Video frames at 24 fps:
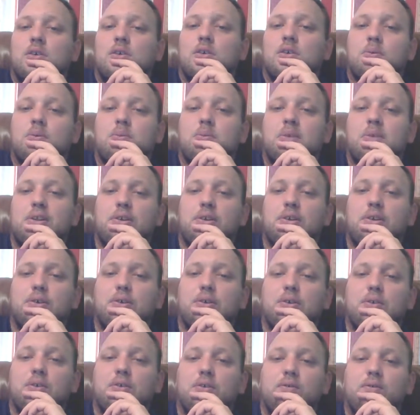
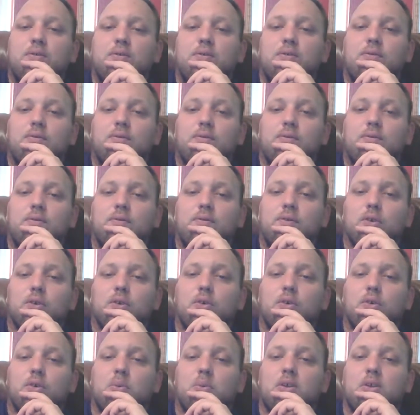menu for
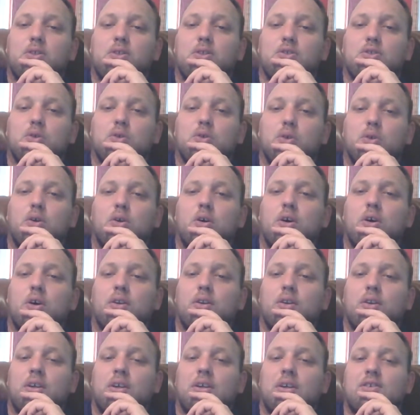Chrome OS stored
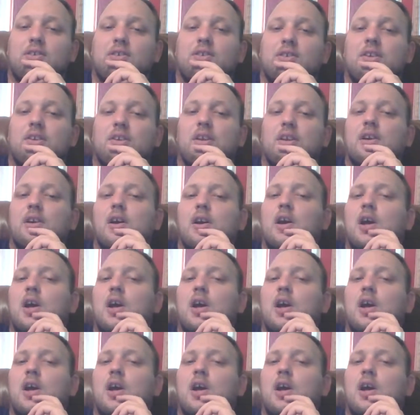on the SSD?